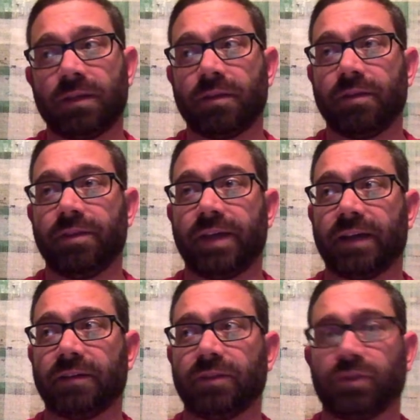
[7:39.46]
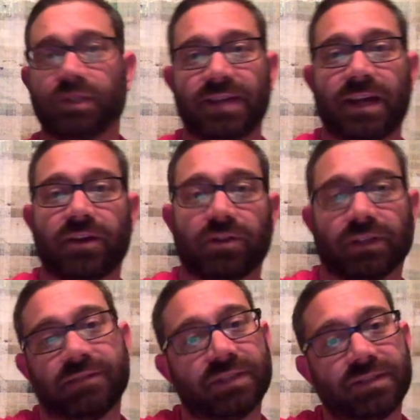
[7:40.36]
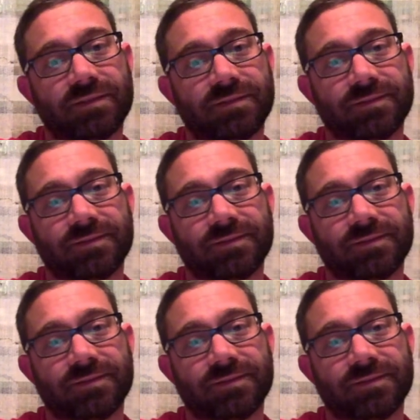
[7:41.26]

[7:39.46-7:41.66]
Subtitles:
that you can take it or leave it,